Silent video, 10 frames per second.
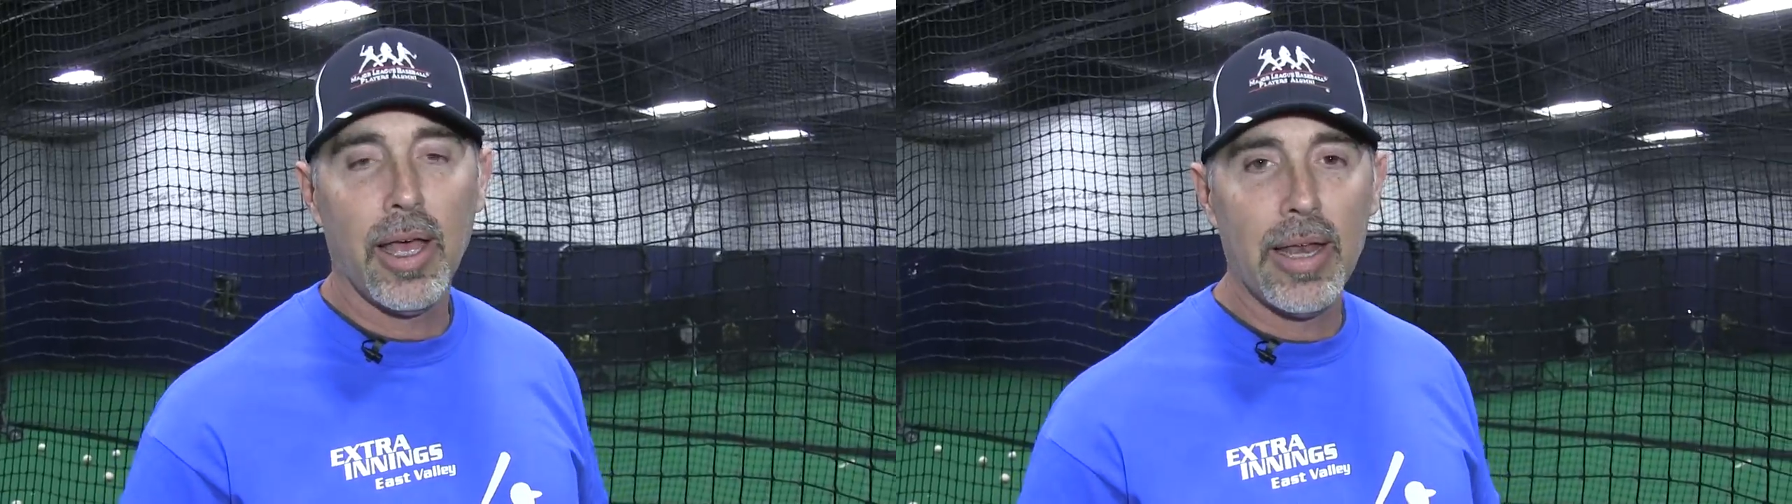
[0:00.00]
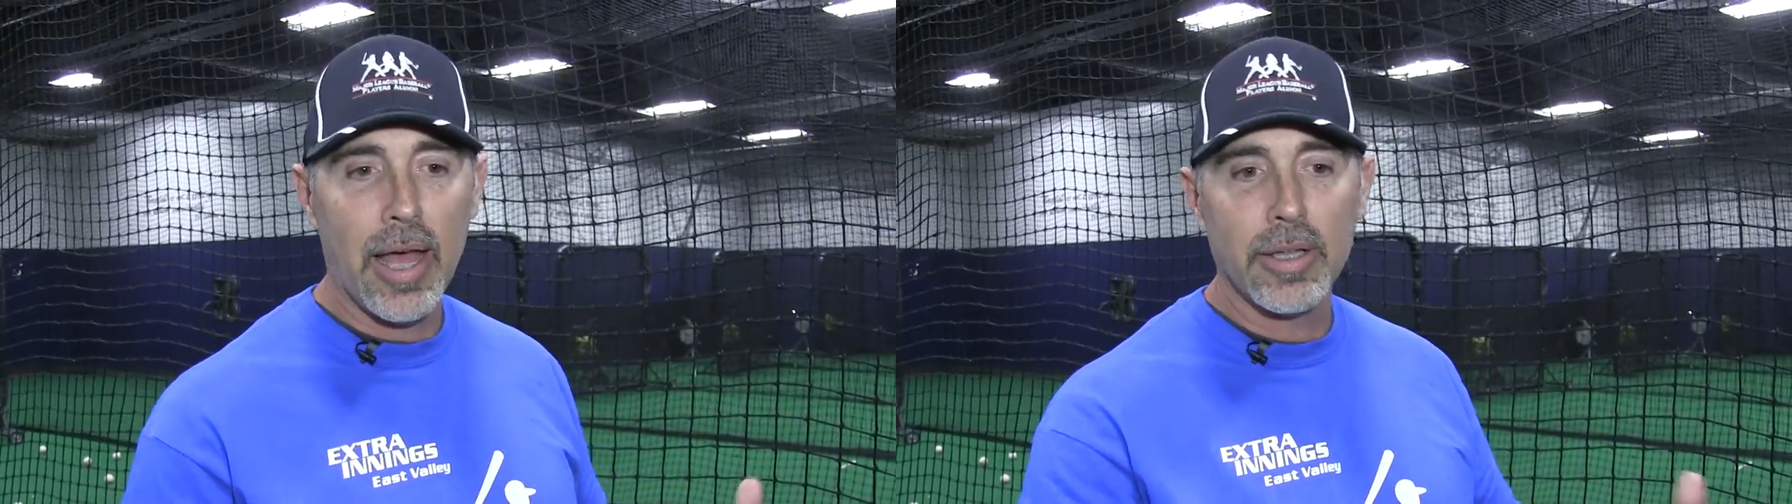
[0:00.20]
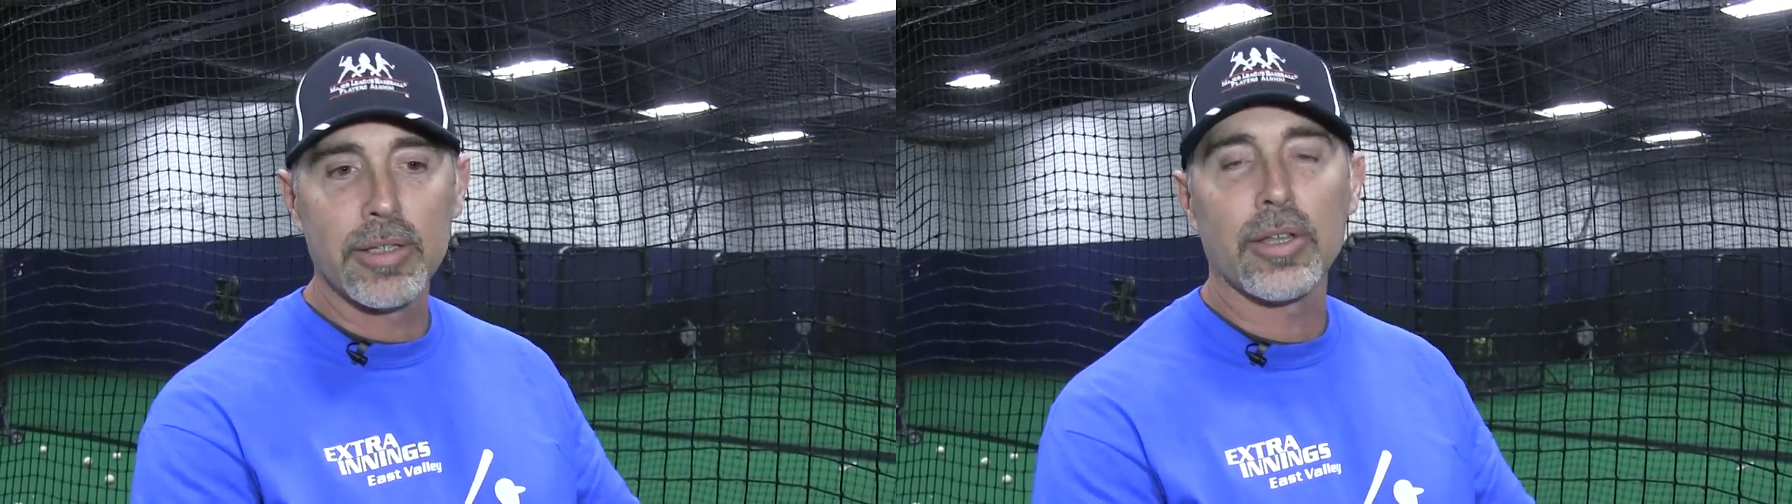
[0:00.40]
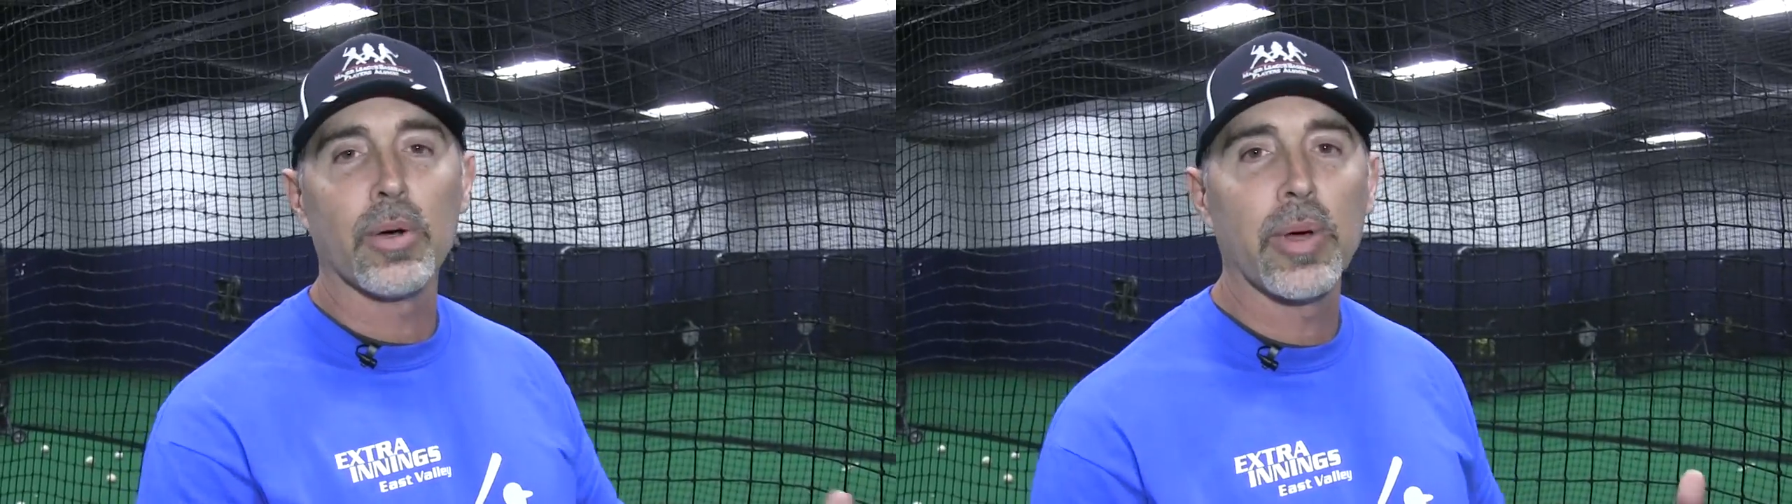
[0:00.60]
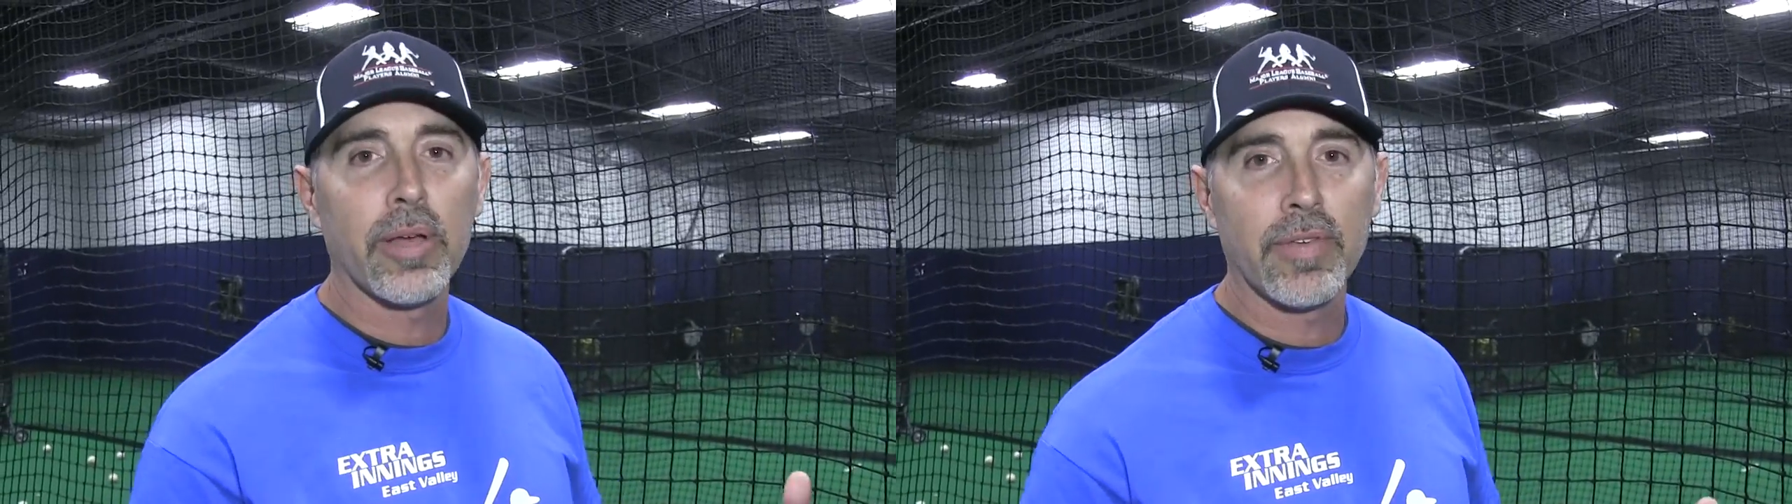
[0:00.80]
And now this is
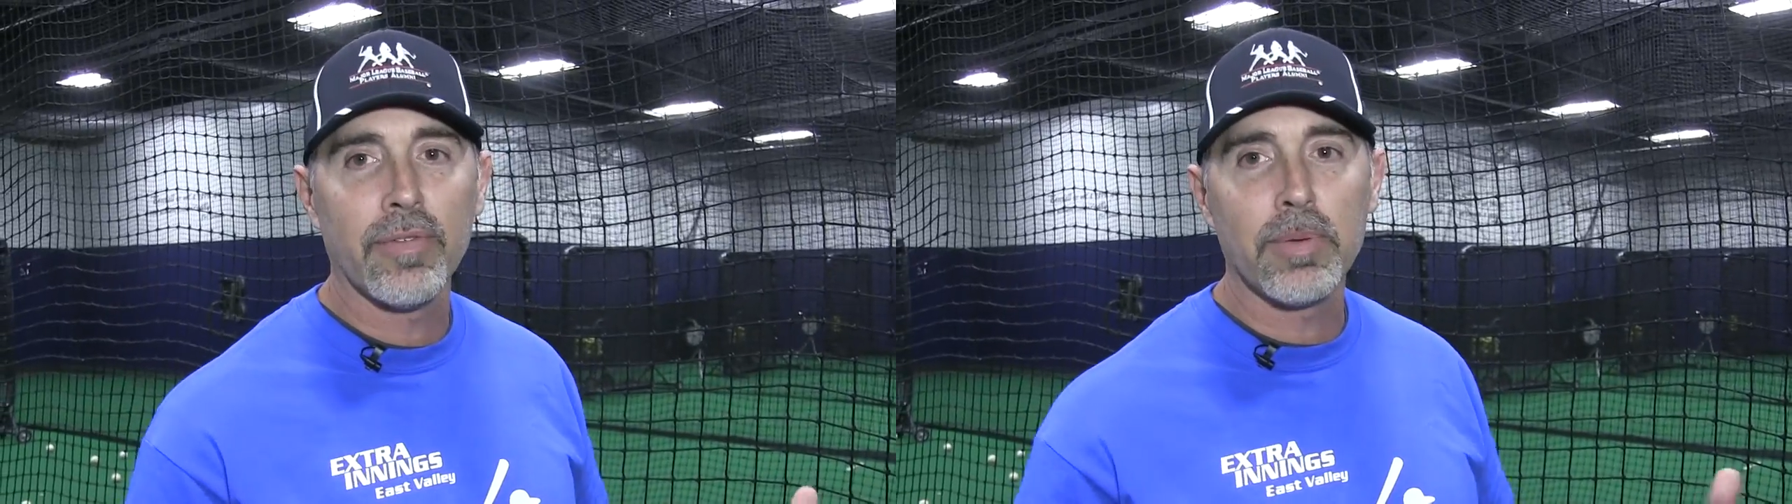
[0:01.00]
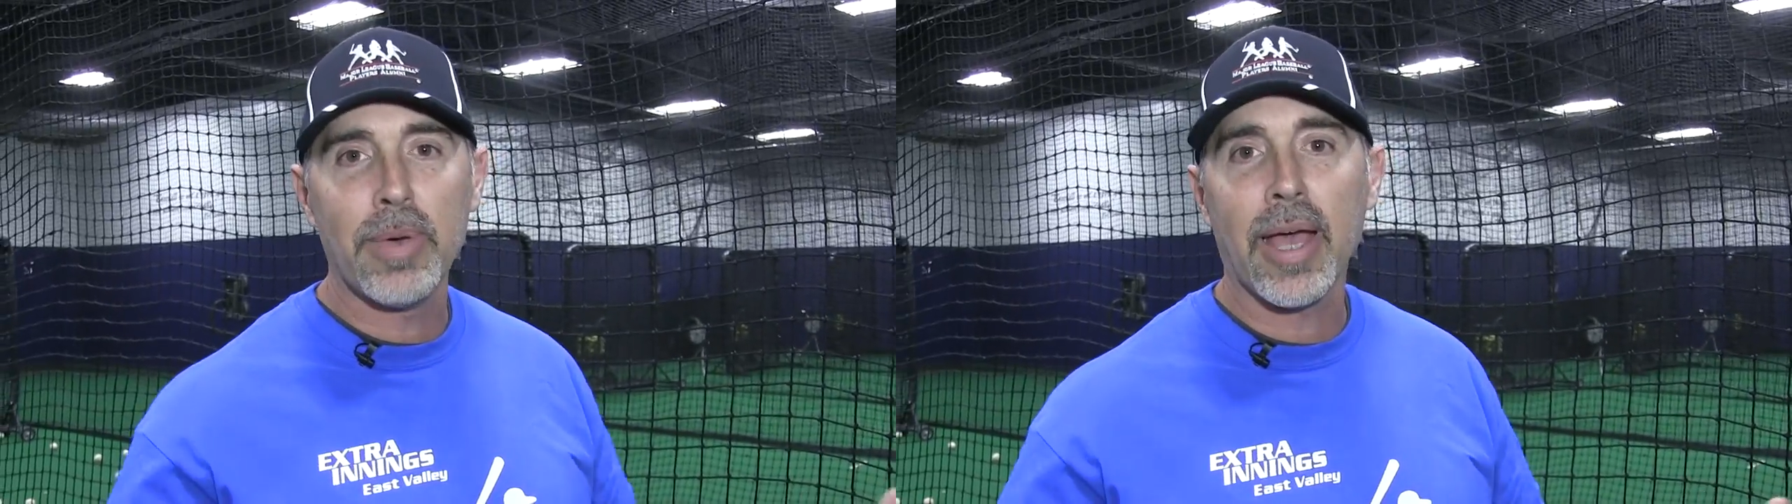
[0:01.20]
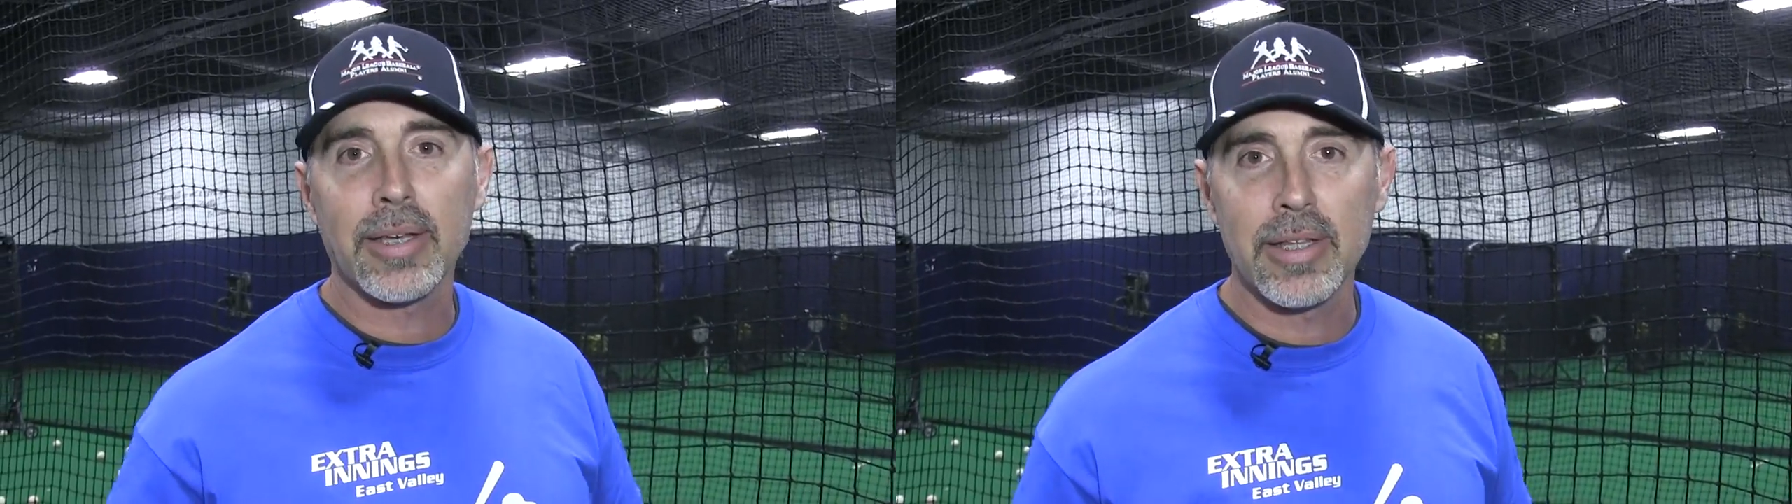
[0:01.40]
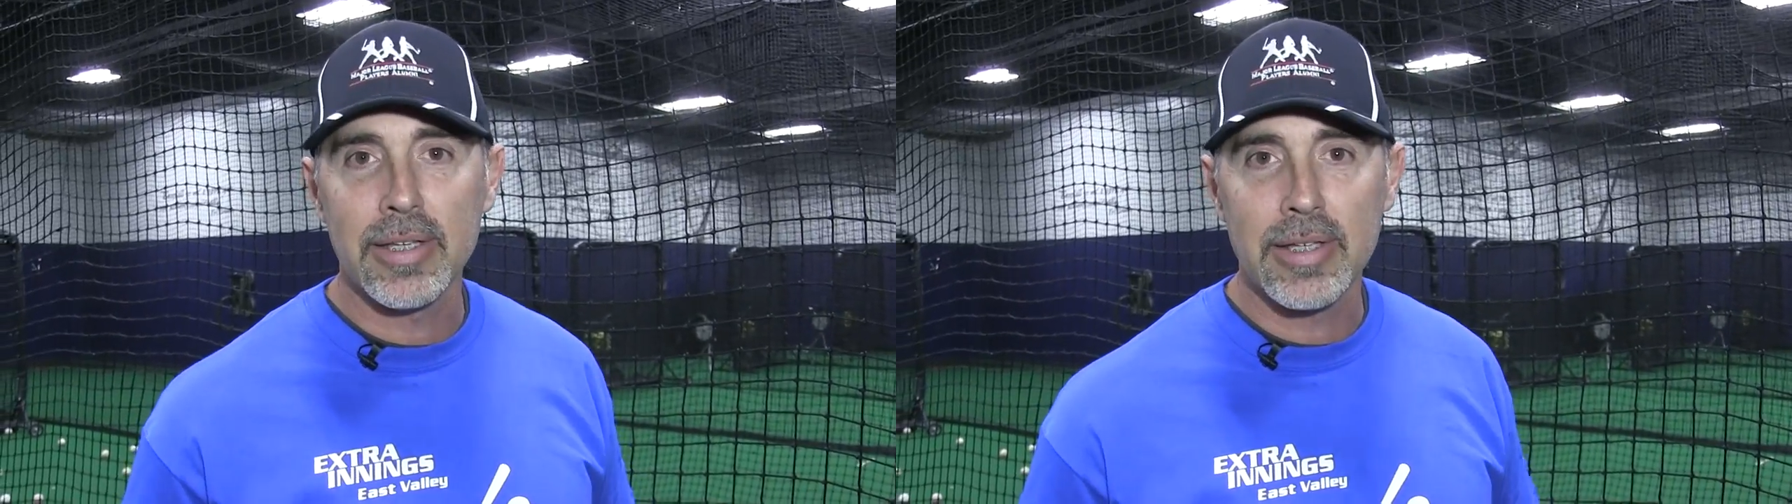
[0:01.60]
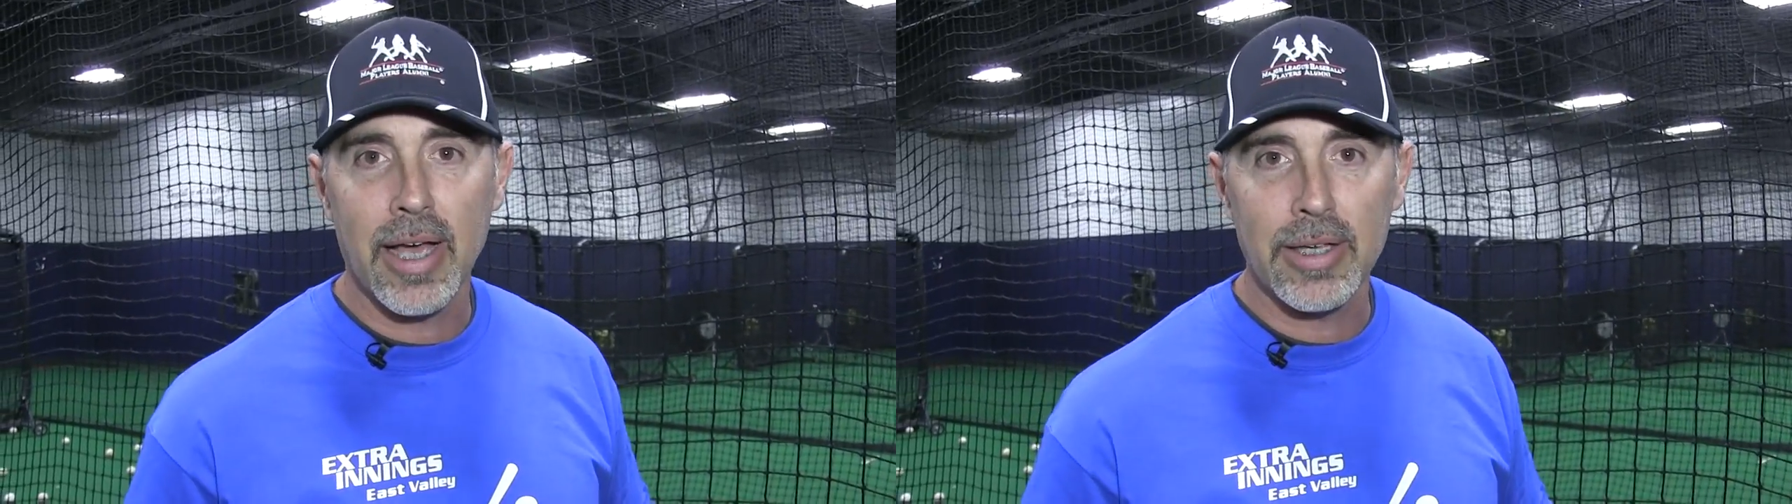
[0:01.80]
our way of giving back to
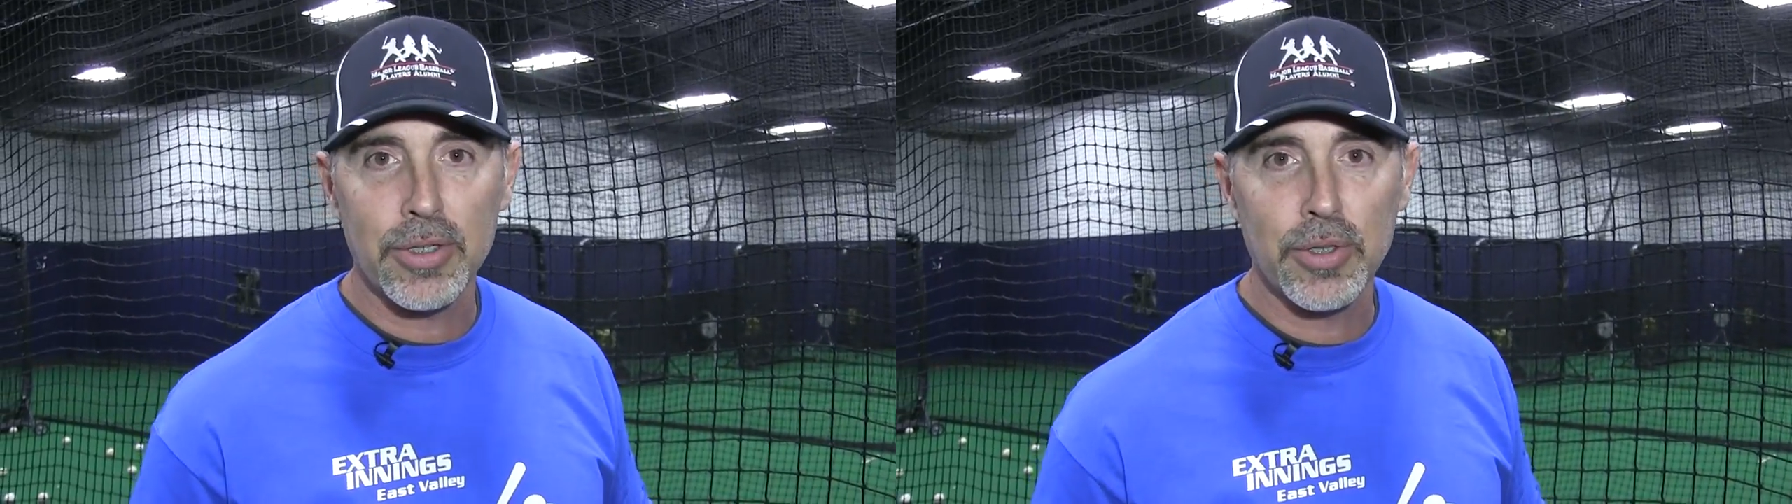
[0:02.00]
these guys